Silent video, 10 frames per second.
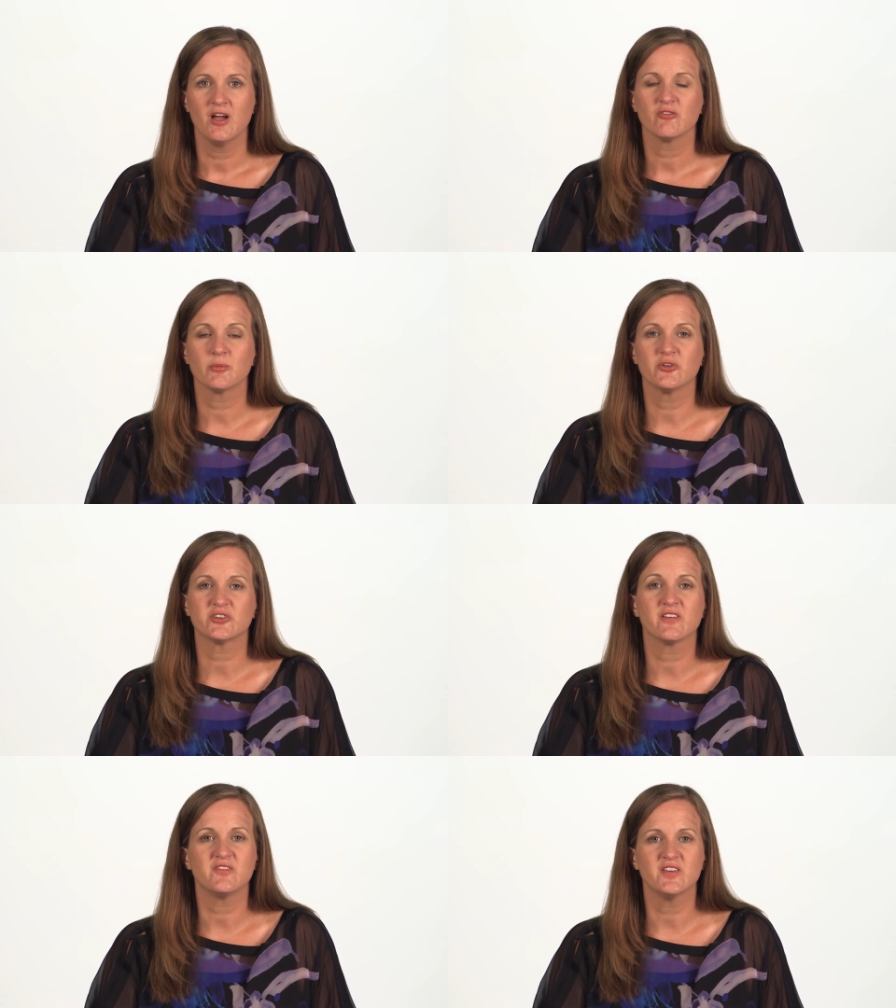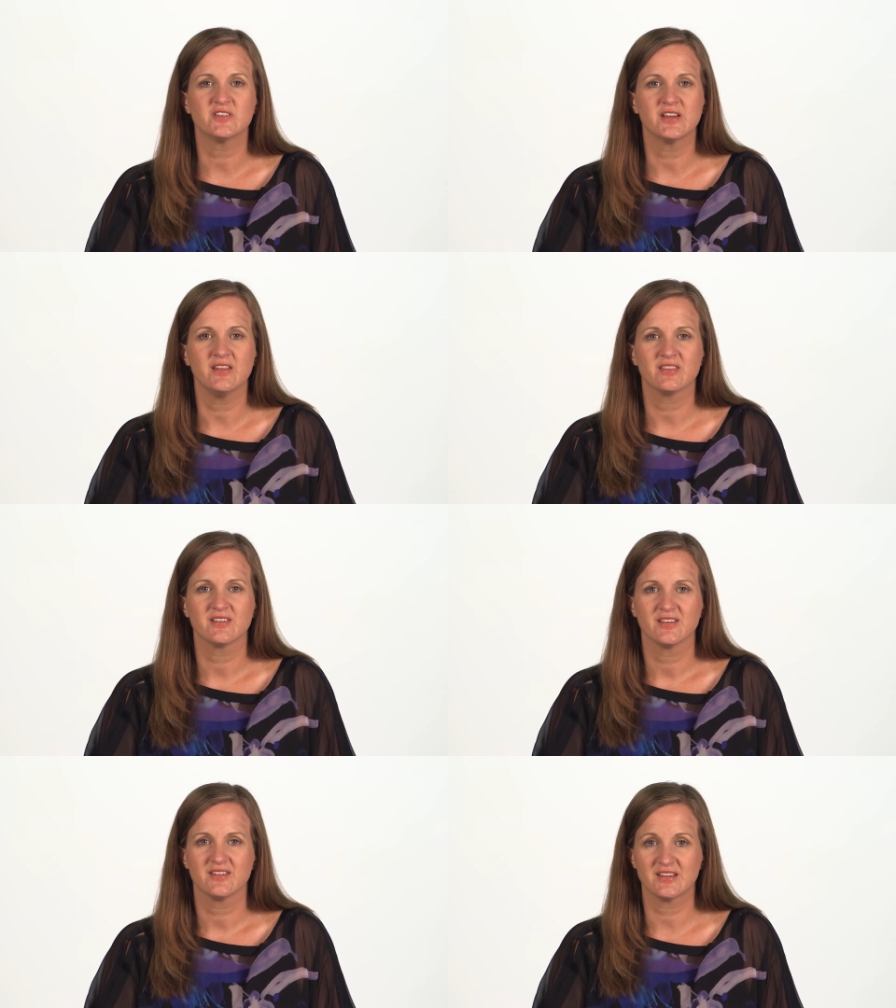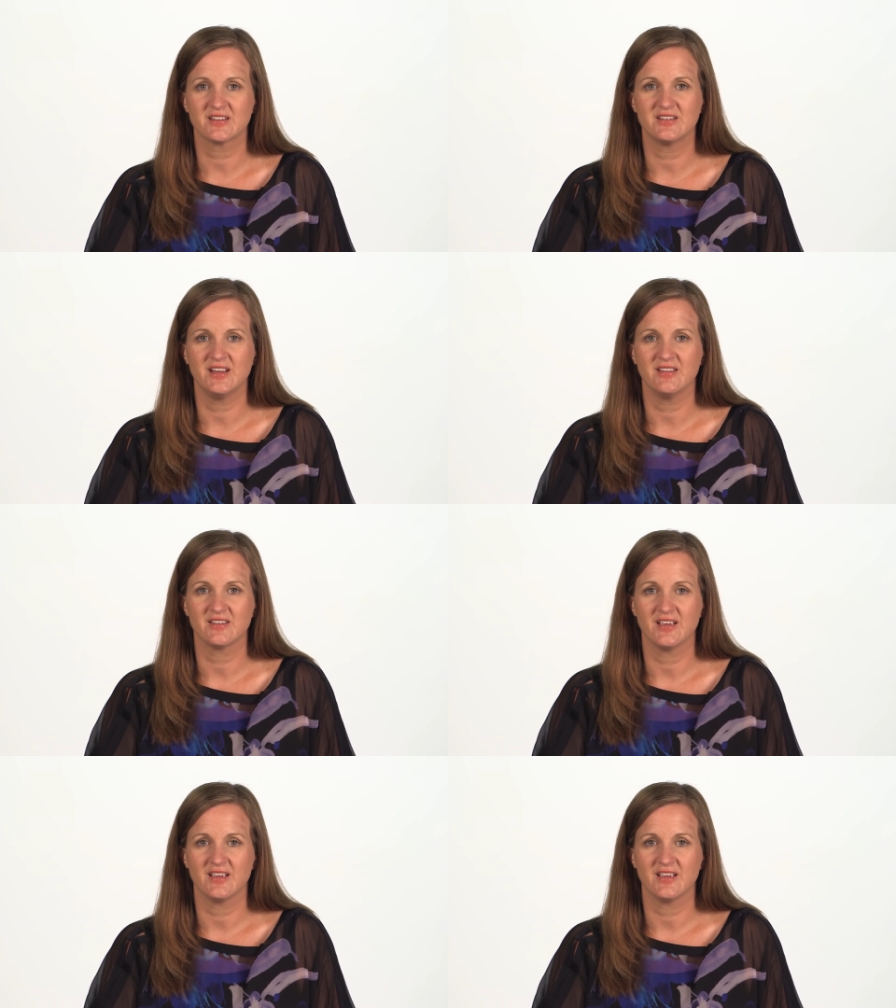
for most of the 15th 16th,